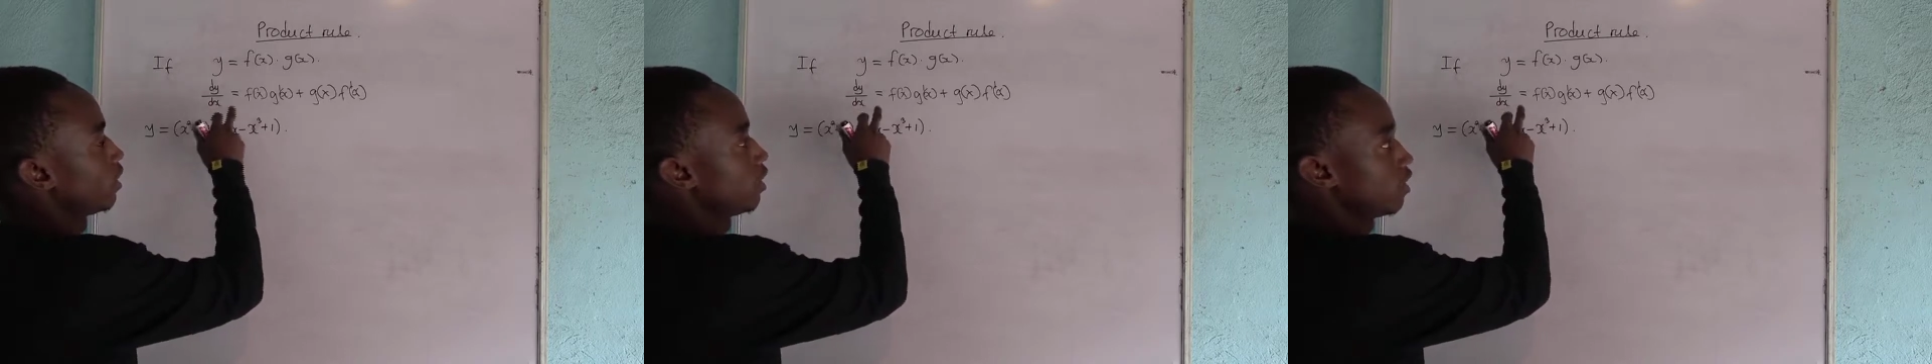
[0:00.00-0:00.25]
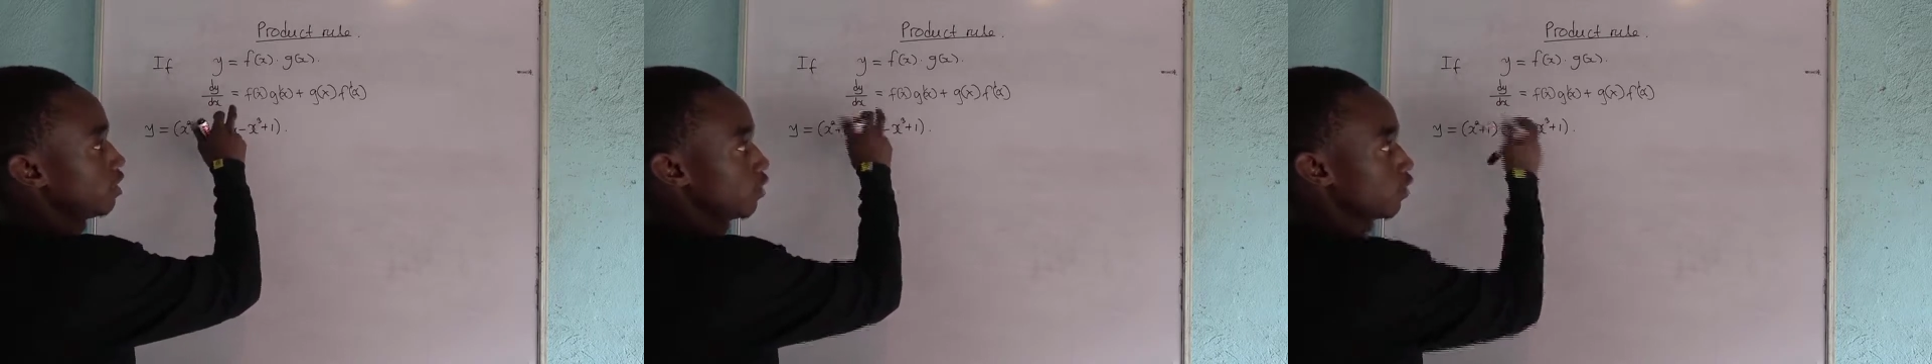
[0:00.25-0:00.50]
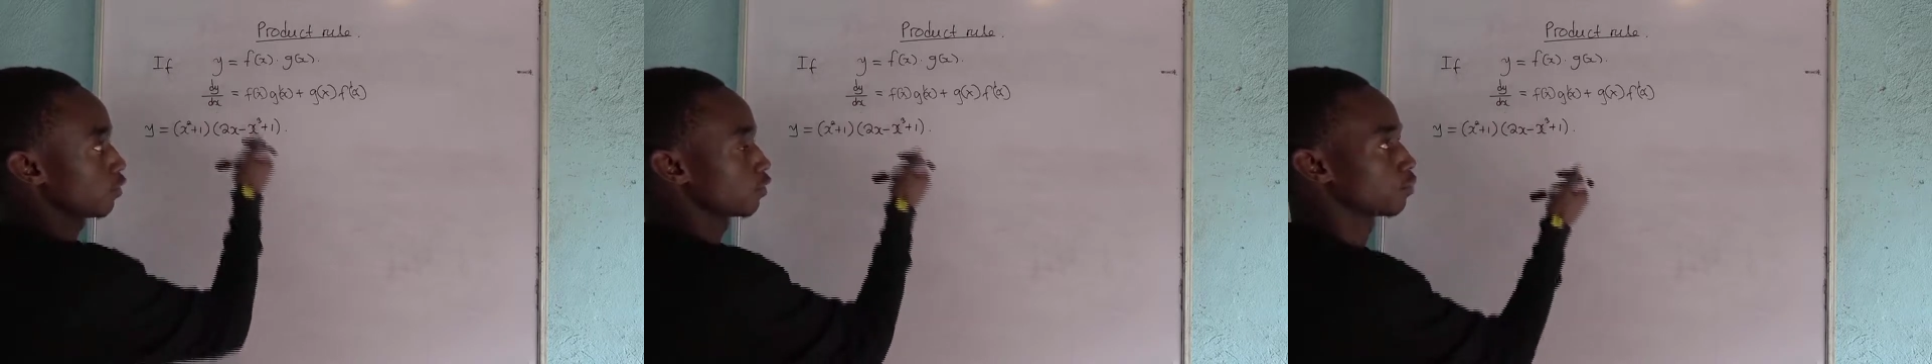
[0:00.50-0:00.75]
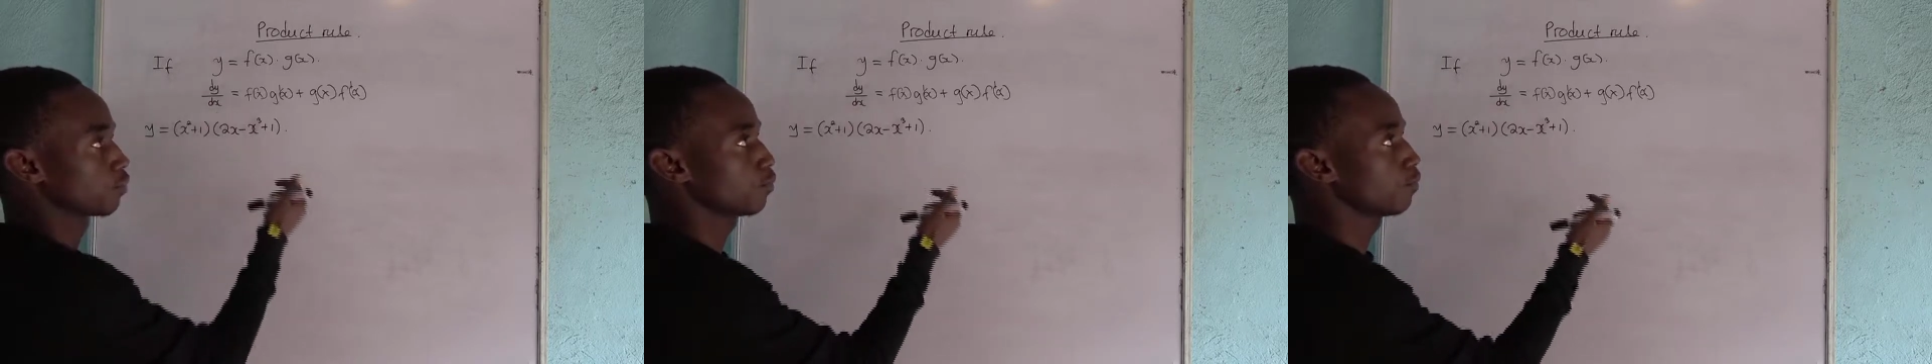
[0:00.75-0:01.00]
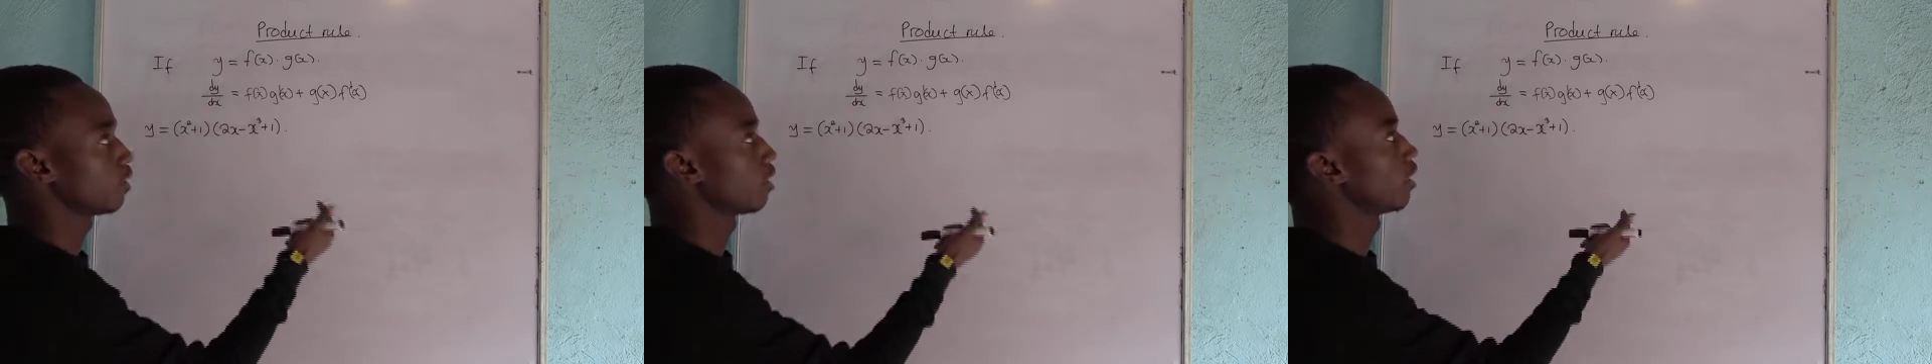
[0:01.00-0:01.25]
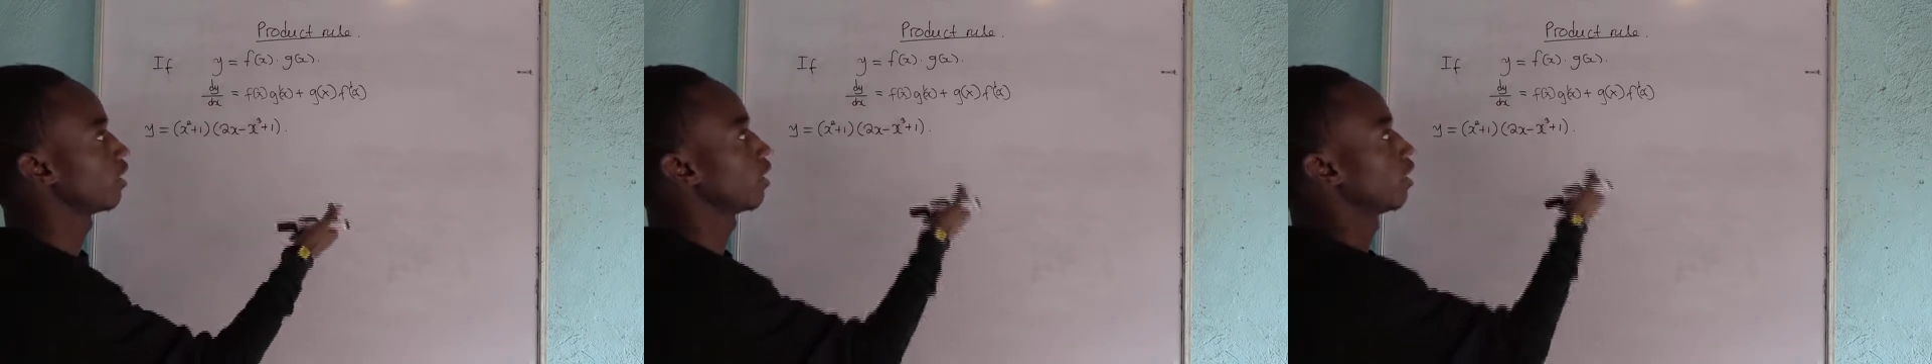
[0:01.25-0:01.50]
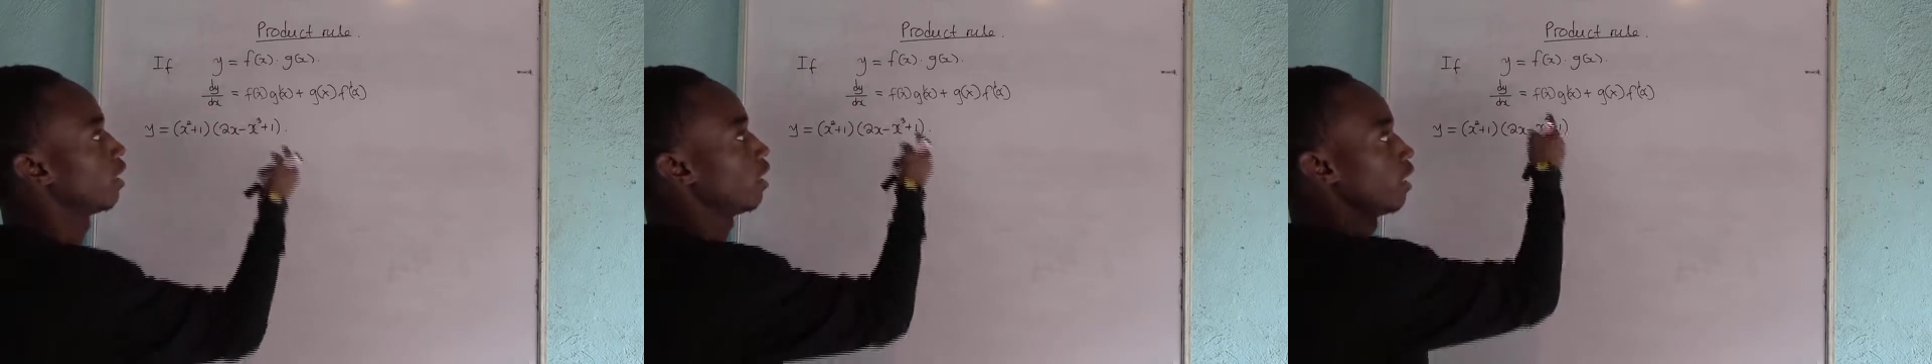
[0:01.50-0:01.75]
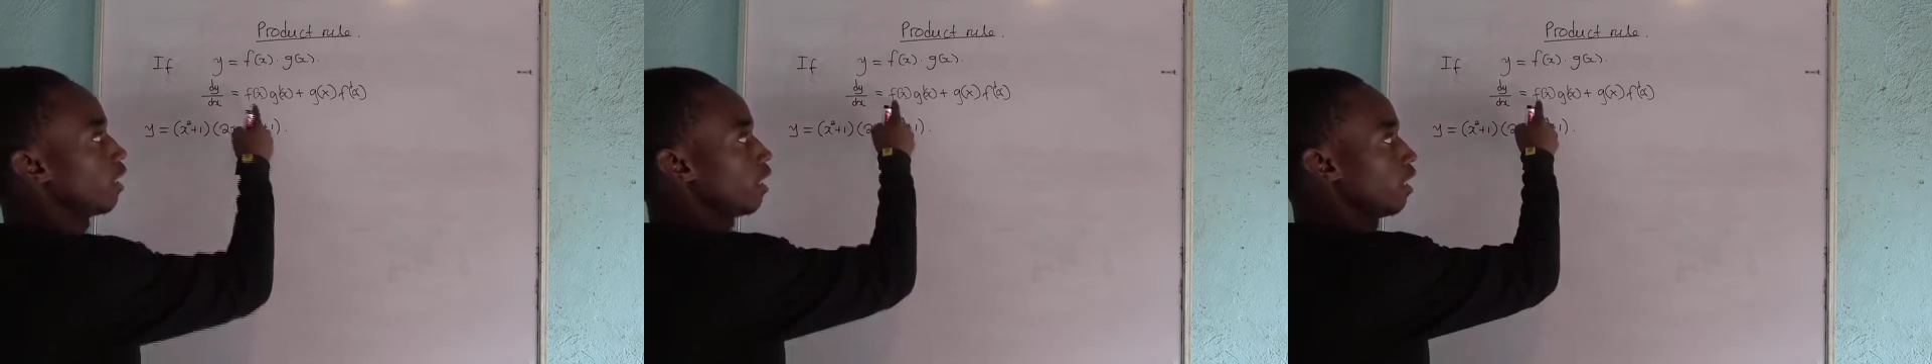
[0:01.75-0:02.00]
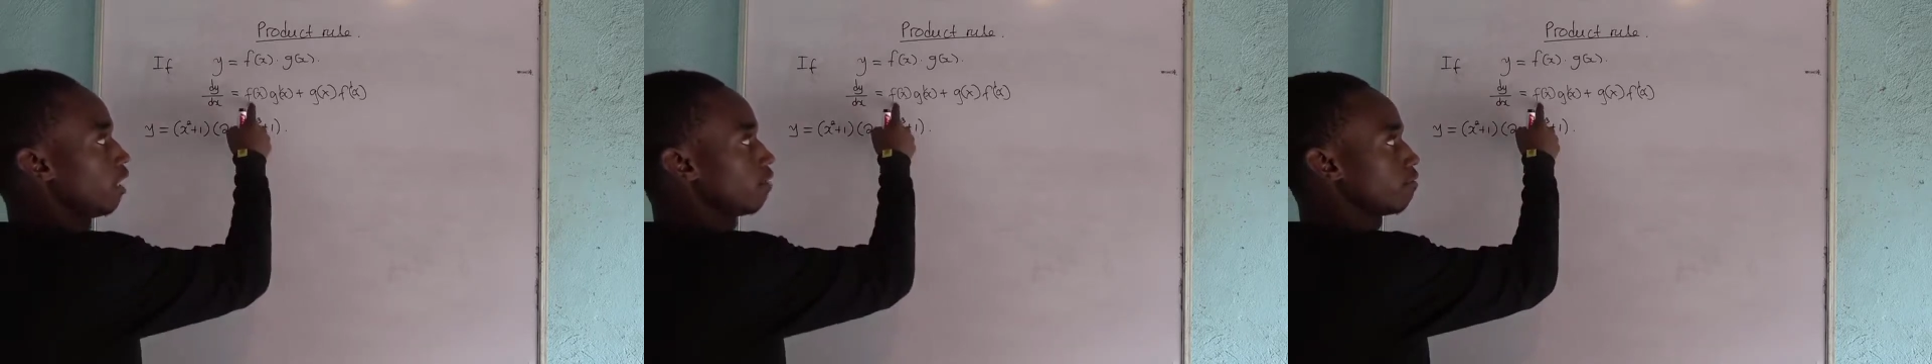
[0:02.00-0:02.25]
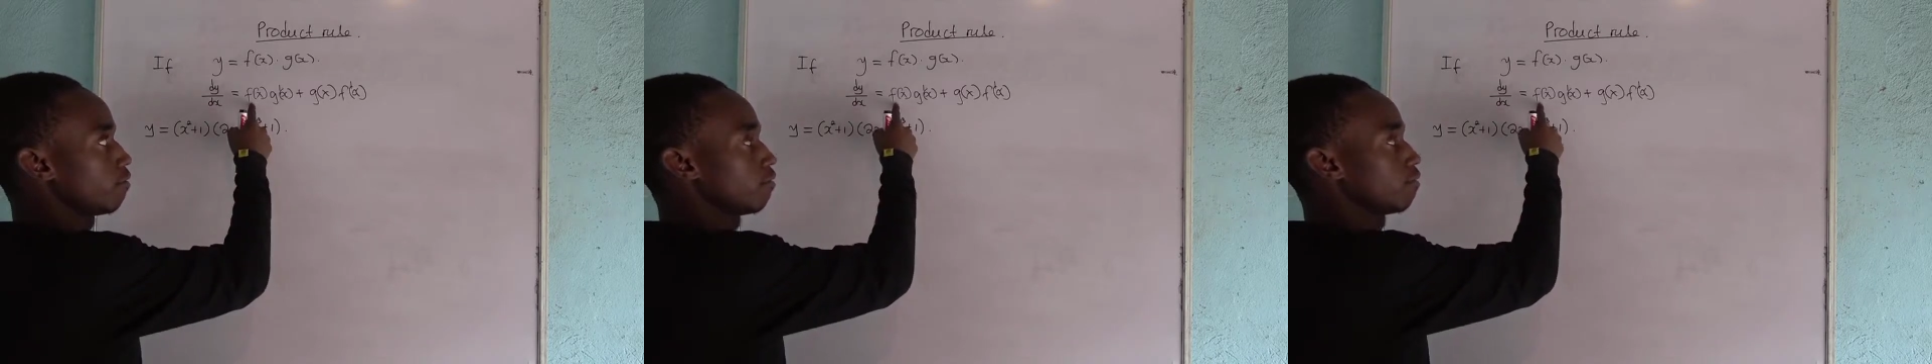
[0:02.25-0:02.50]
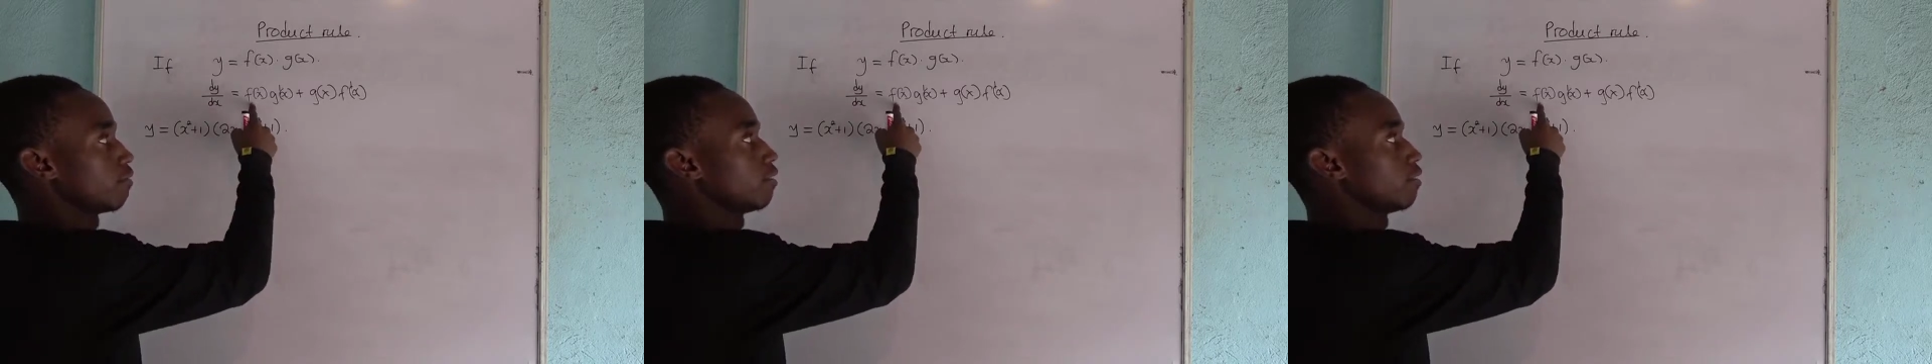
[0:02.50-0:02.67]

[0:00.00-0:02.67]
is equals to f